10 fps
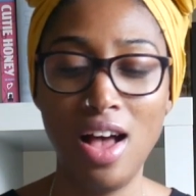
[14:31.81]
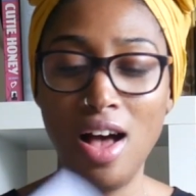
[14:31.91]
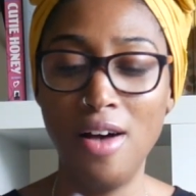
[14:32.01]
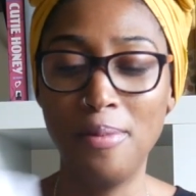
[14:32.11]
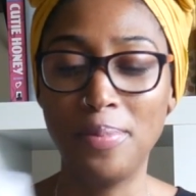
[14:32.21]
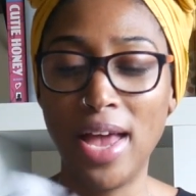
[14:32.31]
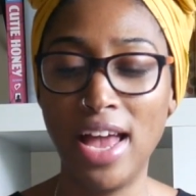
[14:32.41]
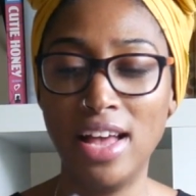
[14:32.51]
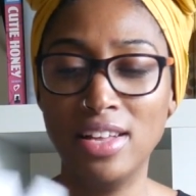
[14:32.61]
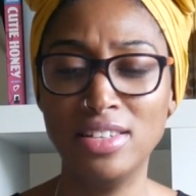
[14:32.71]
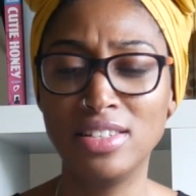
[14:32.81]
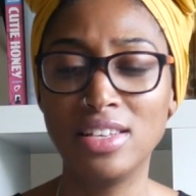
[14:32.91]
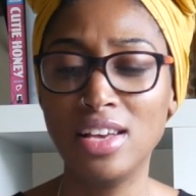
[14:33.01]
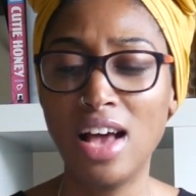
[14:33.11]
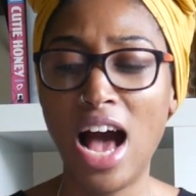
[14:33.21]
And
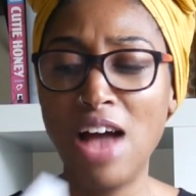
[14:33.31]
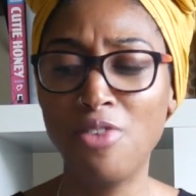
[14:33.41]
I've